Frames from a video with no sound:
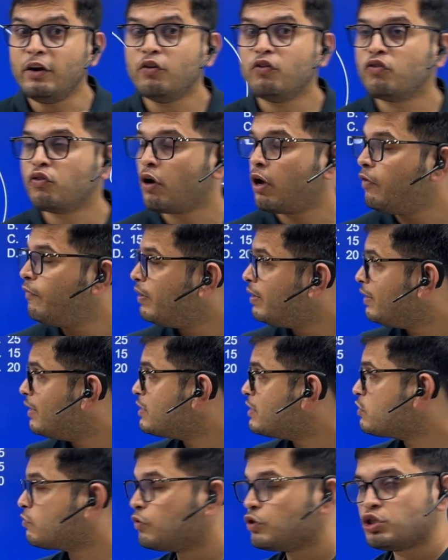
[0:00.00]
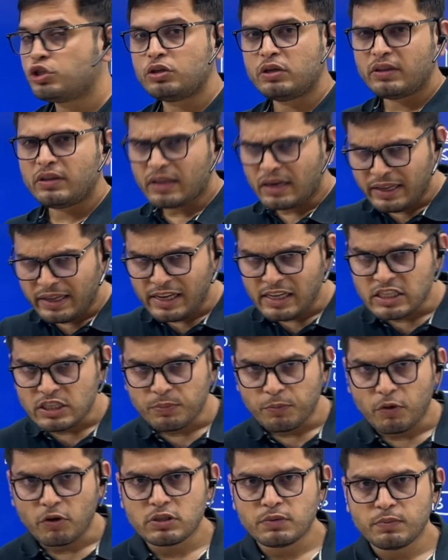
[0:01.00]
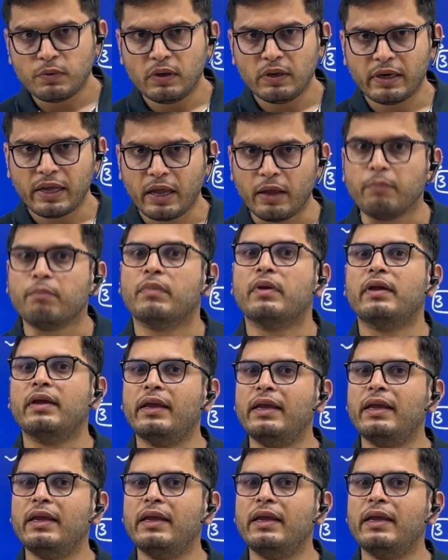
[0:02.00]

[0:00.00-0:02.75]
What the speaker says: to solving this question in the least possible time